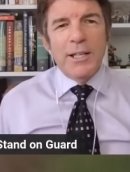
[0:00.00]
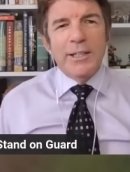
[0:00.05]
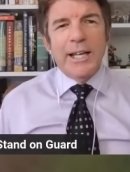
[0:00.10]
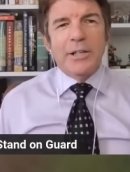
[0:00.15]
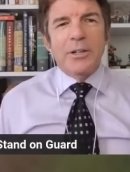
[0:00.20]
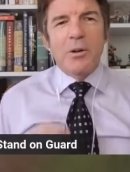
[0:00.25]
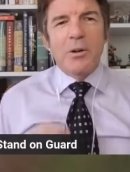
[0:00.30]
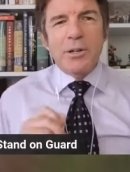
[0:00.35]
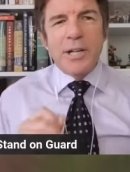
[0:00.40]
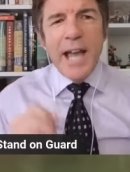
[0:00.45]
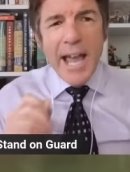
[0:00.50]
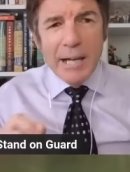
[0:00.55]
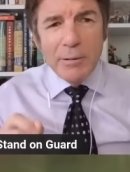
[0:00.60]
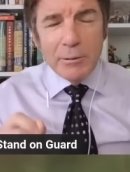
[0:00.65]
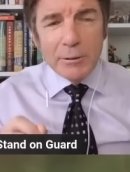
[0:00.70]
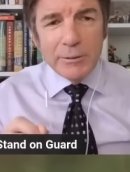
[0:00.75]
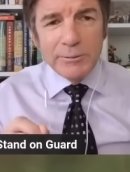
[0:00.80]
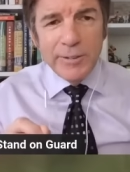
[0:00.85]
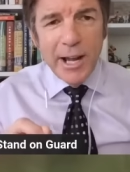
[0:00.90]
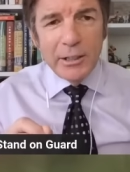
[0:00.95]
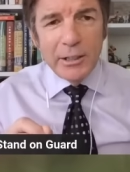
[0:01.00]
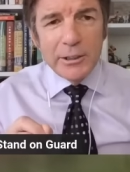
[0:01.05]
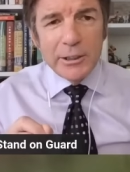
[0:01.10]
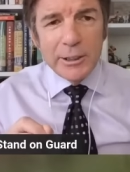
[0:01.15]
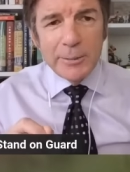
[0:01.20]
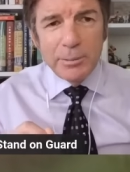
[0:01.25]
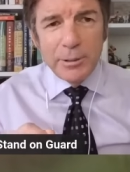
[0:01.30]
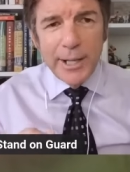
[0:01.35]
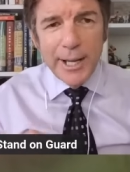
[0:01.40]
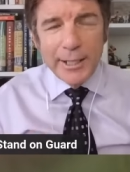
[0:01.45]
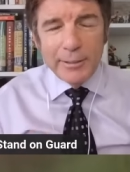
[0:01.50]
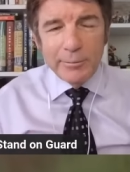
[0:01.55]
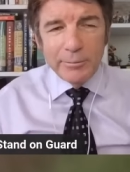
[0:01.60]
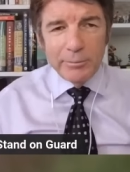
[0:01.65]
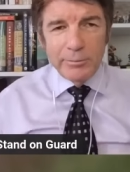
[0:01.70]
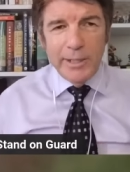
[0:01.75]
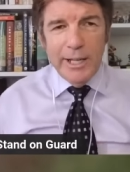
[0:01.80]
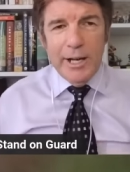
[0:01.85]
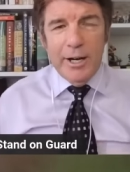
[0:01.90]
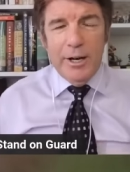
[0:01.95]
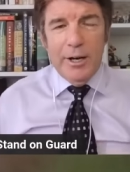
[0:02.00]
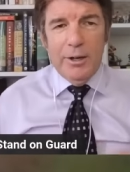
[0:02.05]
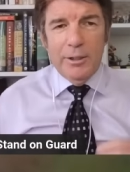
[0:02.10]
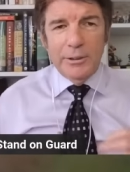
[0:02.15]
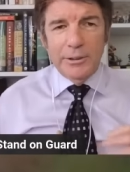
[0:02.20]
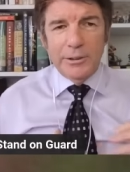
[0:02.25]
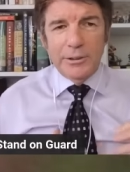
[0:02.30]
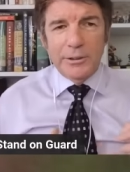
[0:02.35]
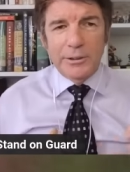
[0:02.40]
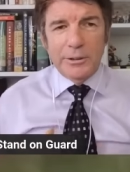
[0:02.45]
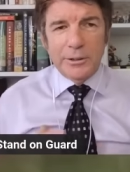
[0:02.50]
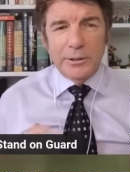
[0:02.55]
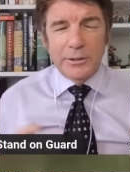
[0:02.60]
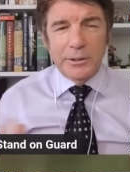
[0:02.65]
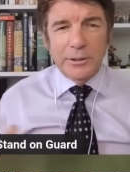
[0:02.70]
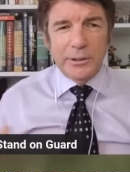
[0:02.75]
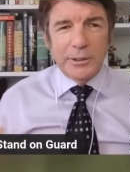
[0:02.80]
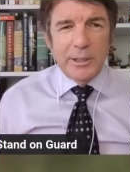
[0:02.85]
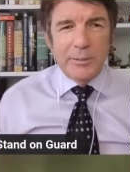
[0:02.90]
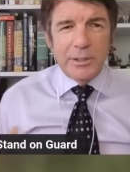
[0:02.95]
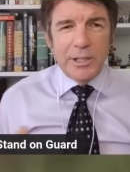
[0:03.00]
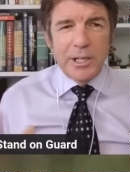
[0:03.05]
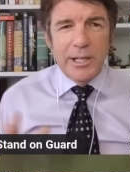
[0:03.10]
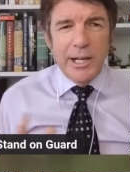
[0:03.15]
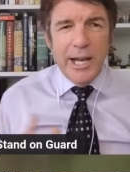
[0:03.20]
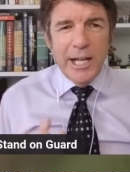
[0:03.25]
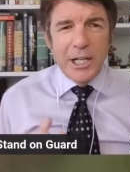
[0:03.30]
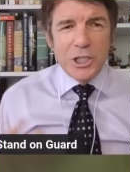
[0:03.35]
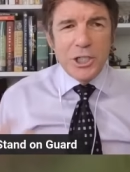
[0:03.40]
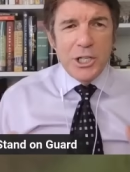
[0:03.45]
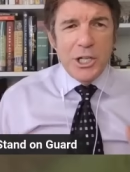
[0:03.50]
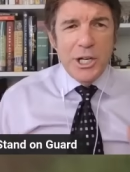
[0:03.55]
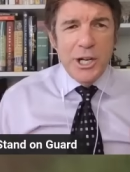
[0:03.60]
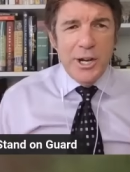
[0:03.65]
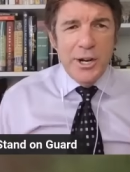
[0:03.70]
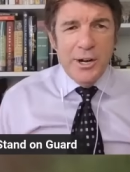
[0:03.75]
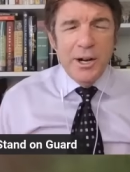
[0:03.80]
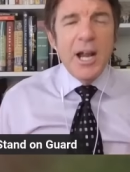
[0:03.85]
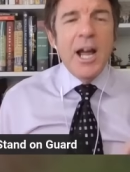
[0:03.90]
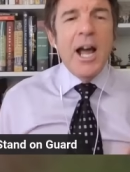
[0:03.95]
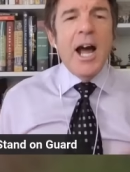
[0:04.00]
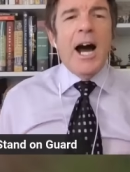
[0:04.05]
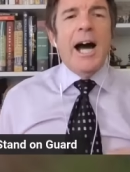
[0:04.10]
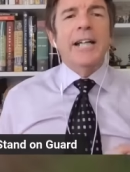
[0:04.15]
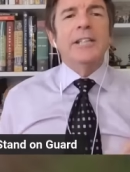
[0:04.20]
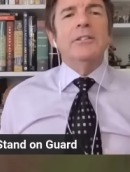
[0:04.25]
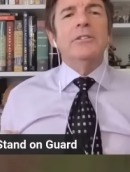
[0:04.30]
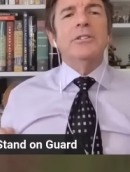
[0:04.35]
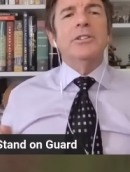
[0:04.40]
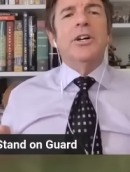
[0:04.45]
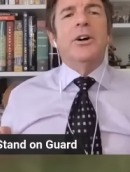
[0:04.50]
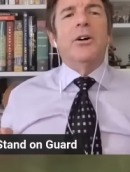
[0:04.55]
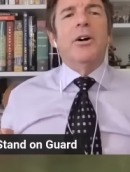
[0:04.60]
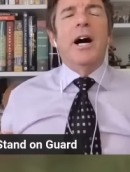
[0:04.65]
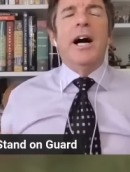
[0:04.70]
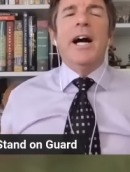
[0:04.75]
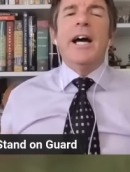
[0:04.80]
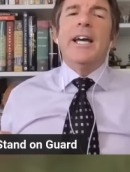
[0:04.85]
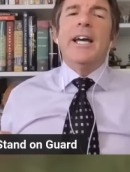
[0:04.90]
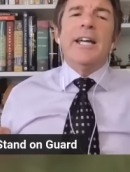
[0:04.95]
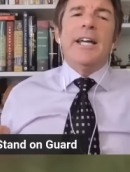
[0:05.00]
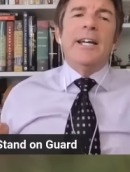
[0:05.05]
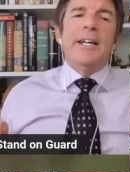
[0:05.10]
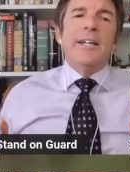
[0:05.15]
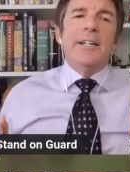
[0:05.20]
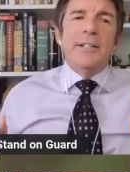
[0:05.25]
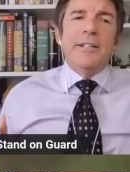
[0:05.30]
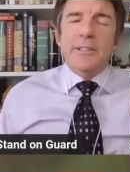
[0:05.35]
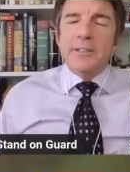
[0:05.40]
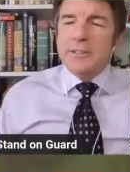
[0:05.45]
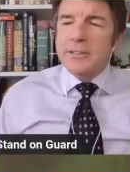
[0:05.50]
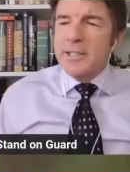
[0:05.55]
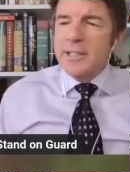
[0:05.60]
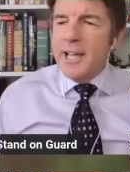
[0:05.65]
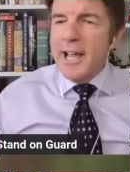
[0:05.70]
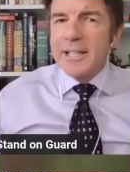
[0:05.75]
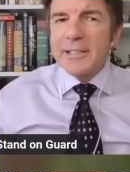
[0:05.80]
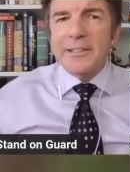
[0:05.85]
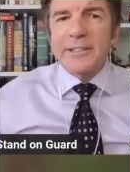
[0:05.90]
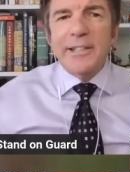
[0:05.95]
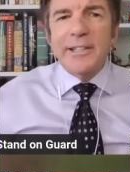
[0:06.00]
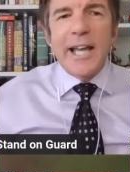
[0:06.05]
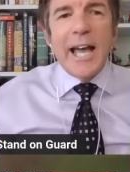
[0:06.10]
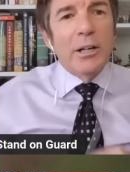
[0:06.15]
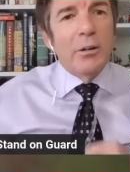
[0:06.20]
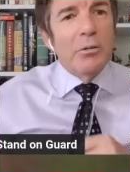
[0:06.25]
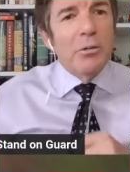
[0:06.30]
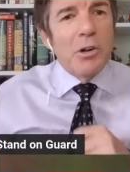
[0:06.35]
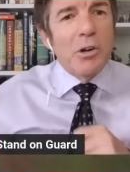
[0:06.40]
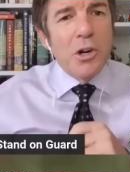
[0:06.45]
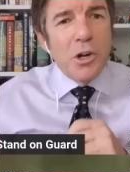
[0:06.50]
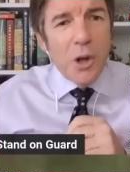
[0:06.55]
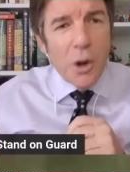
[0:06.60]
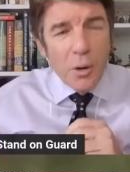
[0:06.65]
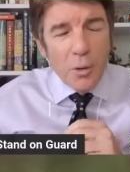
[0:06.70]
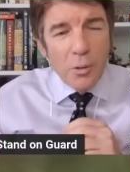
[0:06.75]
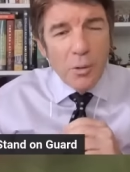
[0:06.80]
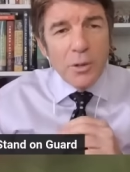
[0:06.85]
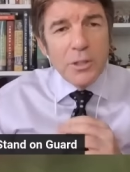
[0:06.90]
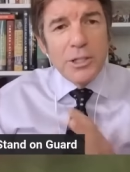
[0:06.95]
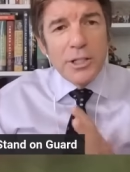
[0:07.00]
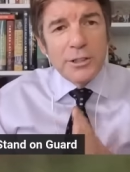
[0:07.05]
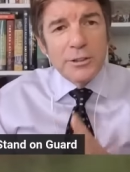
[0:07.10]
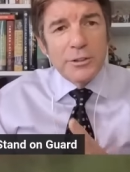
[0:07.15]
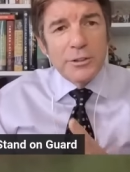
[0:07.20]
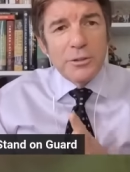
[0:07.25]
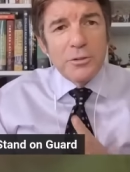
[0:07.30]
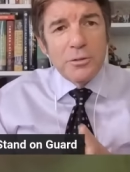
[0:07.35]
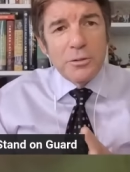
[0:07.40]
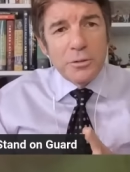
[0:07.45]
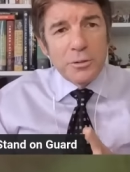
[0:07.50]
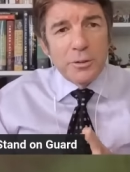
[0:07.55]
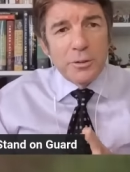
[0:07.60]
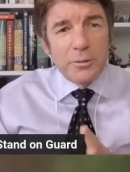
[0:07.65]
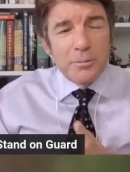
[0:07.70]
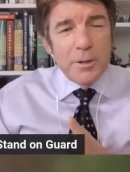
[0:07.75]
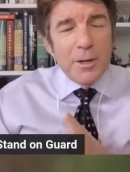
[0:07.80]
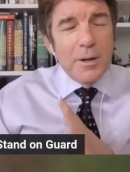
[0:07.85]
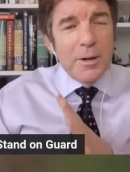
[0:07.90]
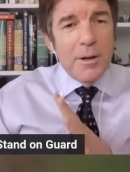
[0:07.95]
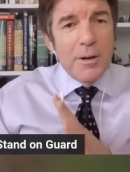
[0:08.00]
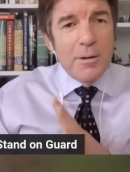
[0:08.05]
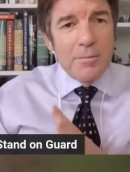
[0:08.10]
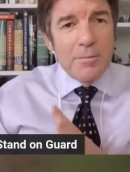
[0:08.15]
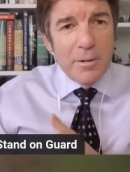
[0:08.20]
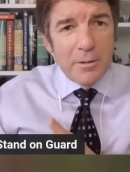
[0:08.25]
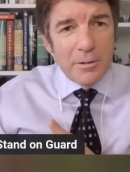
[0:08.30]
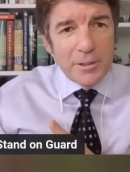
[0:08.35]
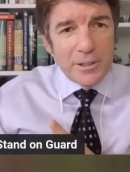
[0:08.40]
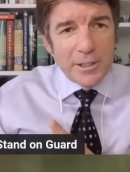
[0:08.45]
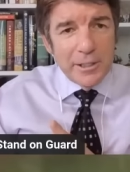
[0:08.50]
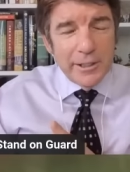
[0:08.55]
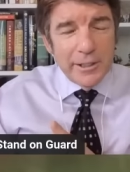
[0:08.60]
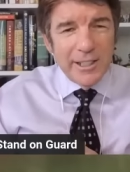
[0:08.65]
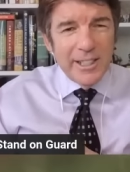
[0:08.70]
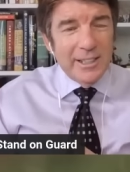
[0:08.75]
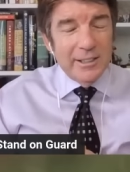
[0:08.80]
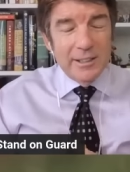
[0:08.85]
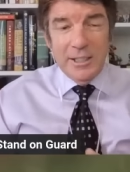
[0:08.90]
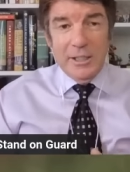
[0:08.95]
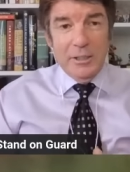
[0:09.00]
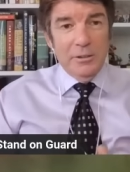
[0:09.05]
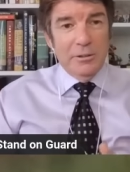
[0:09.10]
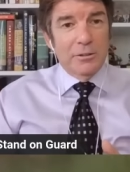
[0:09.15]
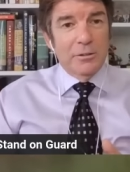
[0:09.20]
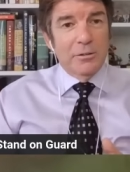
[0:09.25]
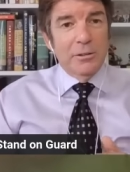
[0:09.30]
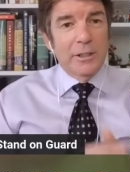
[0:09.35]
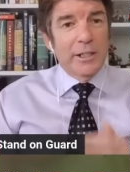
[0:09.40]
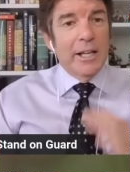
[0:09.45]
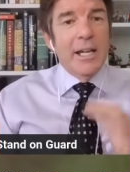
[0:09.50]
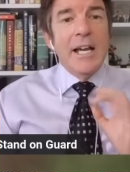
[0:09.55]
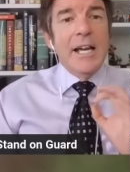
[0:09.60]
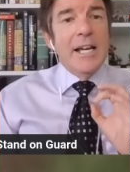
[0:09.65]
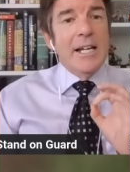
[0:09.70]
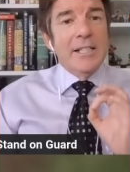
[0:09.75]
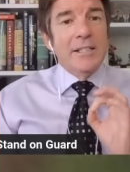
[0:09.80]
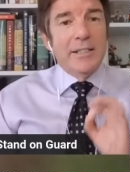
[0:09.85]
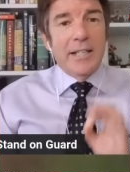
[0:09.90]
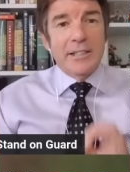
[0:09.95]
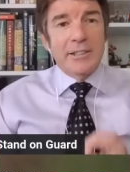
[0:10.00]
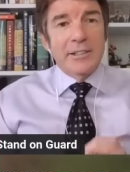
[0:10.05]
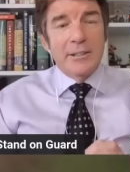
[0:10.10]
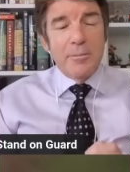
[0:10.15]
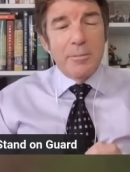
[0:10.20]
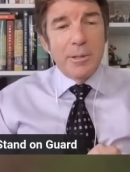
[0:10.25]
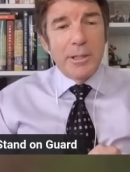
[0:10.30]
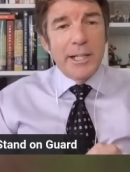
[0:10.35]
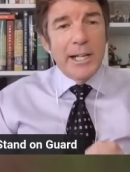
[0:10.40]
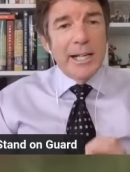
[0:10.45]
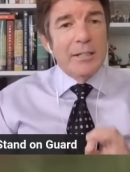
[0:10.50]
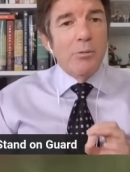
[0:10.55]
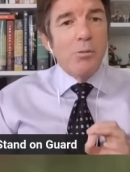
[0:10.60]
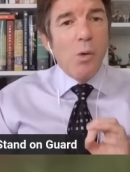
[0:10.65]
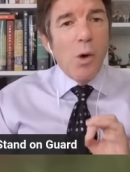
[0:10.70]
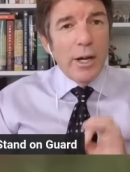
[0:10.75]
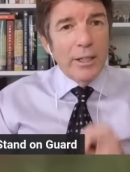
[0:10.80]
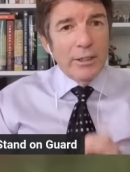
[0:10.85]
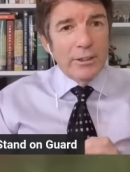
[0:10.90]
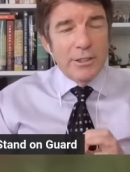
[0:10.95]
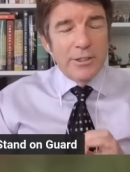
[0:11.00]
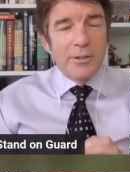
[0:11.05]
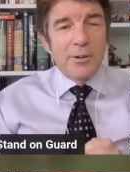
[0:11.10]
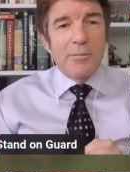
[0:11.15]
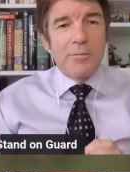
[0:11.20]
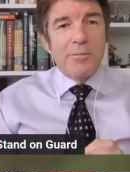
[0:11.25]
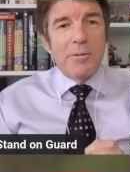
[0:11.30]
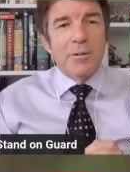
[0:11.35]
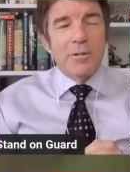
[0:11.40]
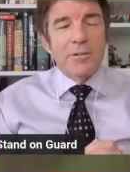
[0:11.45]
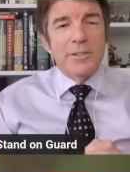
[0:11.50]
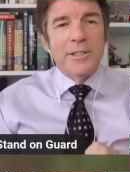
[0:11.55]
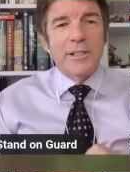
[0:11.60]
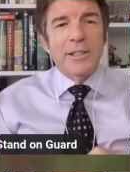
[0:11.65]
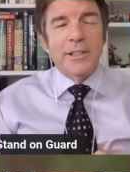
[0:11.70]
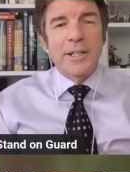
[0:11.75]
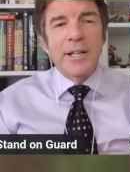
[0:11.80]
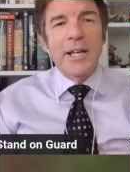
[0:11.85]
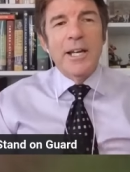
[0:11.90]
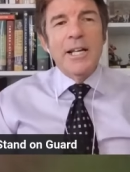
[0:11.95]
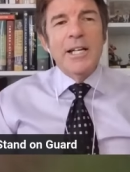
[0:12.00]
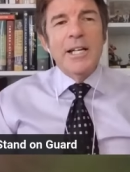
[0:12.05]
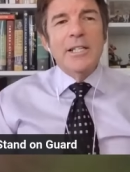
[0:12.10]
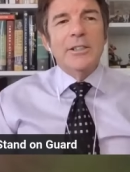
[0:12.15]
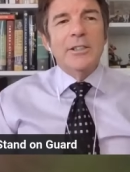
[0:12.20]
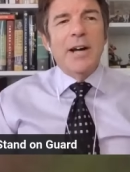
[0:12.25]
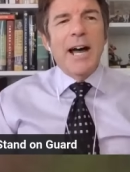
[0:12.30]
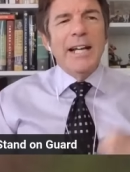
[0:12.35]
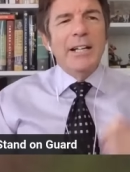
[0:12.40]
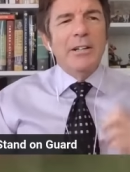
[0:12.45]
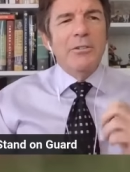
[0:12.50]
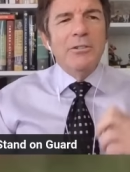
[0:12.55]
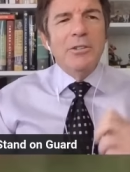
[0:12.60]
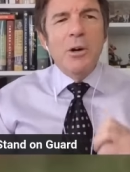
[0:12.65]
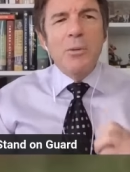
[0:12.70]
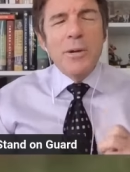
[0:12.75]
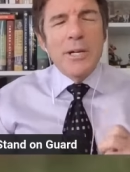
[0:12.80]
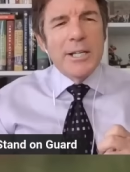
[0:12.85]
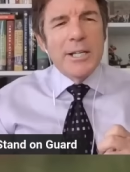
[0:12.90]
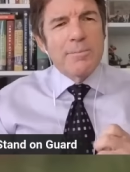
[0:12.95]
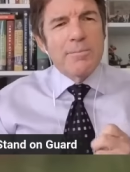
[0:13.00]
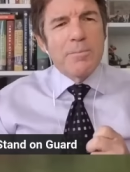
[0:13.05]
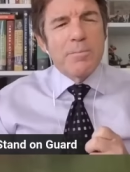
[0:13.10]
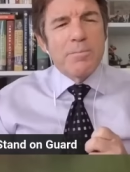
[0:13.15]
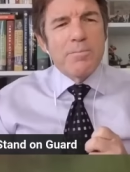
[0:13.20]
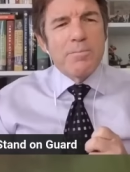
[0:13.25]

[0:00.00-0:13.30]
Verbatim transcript: that cocaine was found on the plane. Now, is there some connection here? I don't know. I can't say. I don't know Justin Trudeau personally, and certainly he's not somebody I'd want to know personally. So I don't know what his